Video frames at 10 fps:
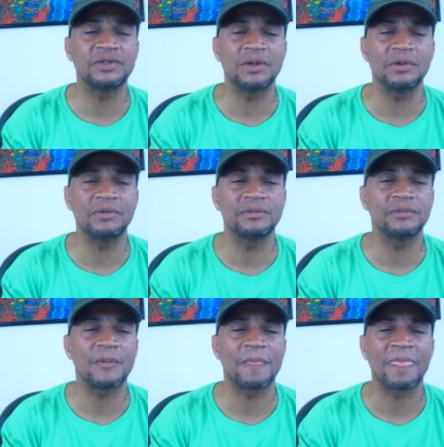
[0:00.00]
So
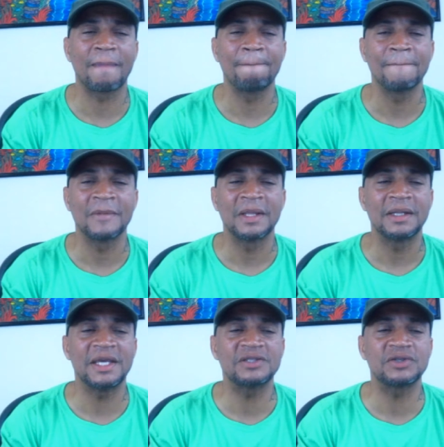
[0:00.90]

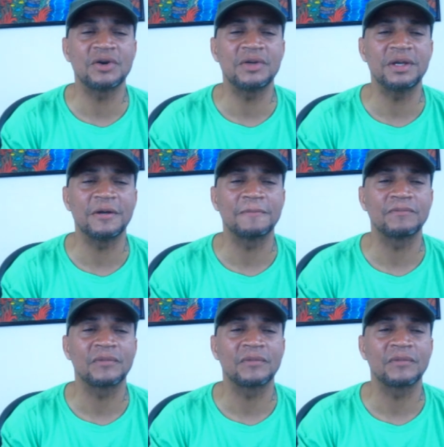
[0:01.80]
let's go here.